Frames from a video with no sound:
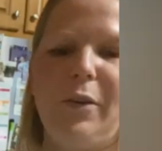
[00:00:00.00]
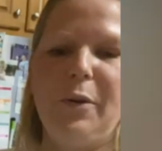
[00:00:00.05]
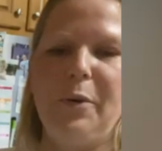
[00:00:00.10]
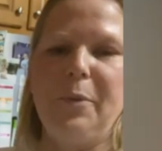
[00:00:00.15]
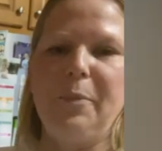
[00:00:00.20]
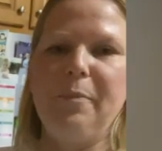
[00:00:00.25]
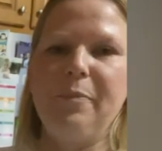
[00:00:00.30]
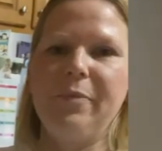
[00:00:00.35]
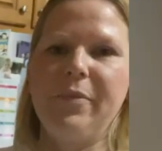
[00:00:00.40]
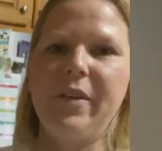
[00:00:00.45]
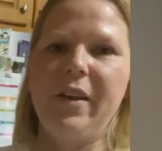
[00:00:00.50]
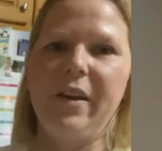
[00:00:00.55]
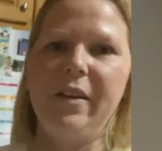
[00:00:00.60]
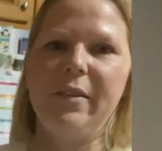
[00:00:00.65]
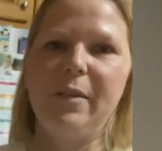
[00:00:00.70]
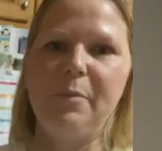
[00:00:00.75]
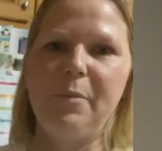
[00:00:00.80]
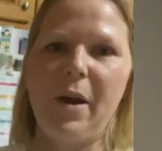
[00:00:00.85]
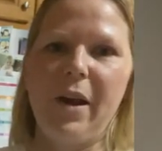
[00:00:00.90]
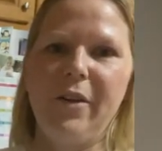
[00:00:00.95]
to take
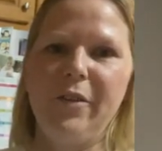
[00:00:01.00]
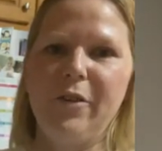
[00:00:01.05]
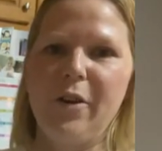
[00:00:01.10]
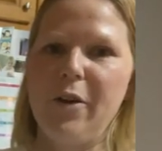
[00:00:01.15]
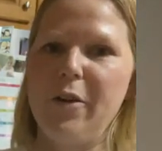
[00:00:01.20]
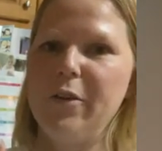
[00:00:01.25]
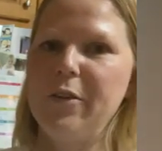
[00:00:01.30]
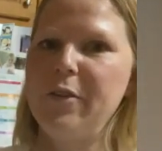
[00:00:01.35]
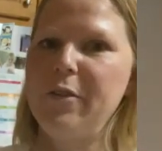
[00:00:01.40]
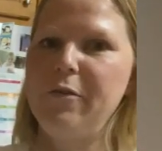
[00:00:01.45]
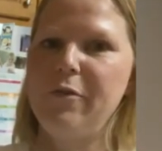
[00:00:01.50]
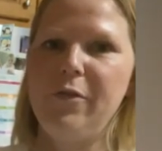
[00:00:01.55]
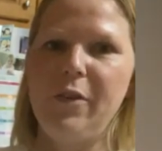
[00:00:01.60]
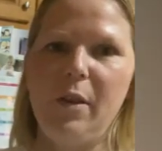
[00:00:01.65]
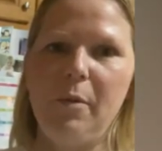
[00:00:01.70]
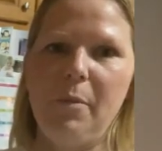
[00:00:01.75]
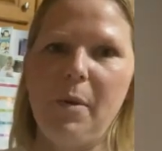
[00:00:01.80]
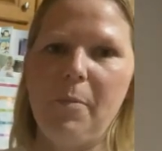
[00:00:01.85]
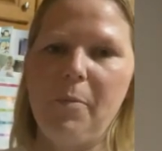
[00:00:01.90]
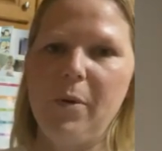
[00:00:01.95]
some pint jars,
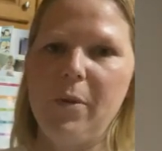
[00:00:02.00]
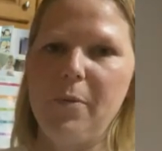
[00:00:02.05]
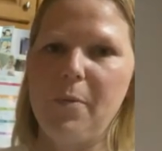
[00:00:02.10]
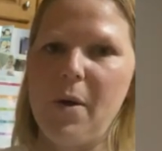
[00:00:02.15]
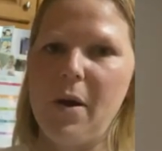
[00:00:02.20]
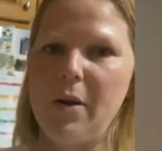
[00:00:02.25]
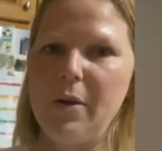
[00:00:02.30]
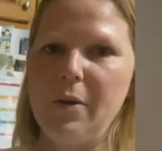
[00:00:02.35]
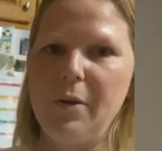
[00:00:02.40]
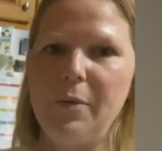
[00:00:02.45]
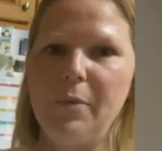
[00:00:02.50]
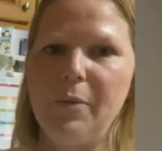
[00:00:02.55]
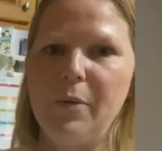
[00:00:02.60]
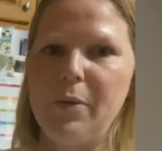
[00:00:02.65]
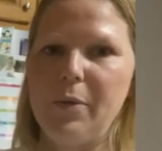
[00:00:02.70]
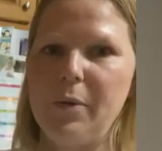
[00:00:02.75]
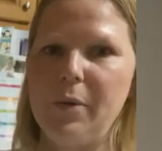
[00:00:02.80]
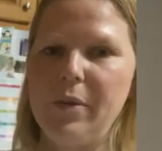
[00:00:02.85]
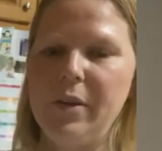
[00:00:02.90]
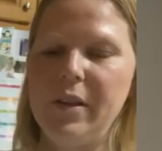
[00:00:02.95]
fill them up with water,
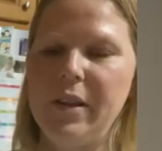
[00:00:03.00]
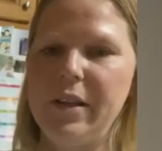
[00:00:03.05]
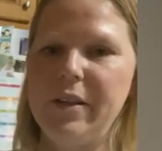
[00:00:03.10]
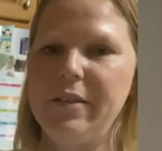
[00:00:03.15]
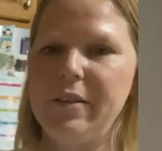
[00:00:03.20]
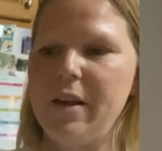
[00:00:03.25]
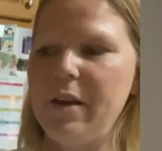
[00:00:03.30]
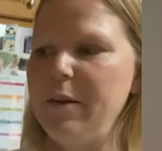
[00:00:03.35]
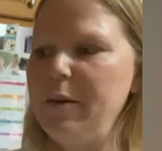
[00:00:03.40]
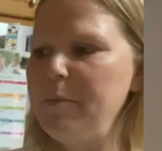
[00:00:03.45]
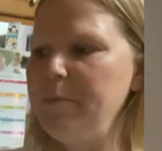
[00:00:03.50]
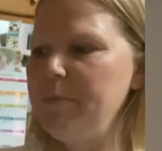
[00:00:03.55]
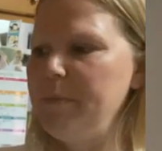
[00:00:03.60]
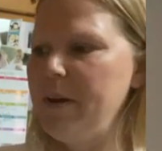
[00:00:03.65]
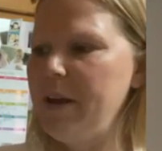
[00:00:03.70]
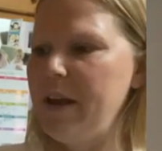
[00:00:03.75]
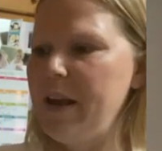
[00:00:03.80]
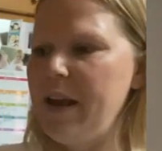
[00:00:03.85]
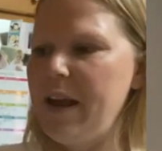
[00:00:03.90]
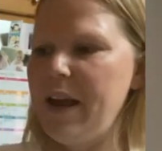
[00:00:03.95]
throw the lids on them,
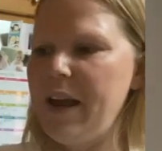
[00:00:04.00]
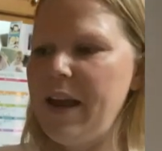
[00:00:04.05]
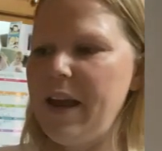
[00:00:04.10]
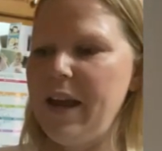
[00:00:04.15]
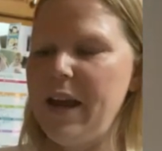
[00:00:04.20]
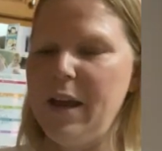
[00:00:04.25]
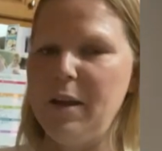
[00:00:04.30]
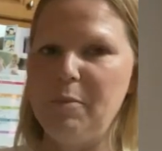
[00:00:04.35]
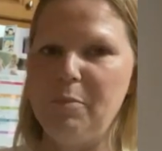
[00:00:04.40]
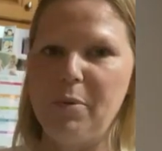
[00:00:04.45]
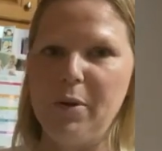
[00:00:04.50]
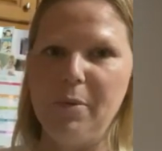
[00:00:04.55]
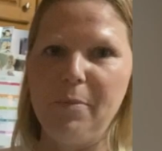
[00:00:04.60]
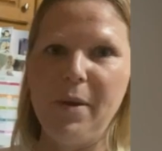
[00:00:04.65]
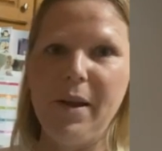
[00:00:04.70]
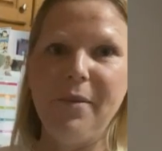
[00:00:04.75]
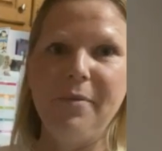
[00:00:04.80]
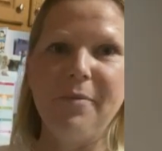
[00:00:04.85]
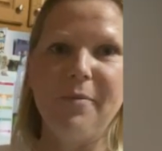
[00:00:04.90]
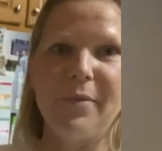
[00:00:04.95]
and put them
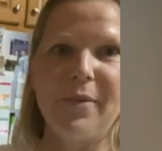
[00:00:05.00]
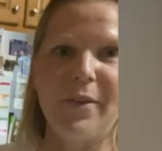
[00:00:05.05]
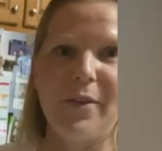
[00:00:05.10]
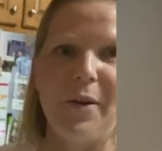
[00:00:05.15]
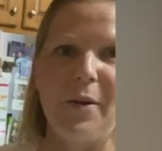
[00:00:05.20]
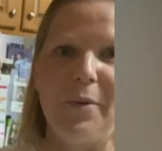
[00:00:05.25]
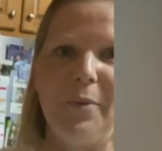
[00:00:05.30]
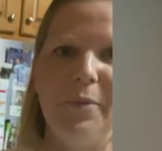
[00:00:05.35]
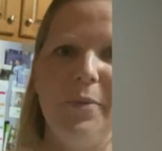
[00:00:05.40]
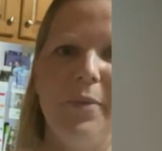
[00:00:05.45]
in. So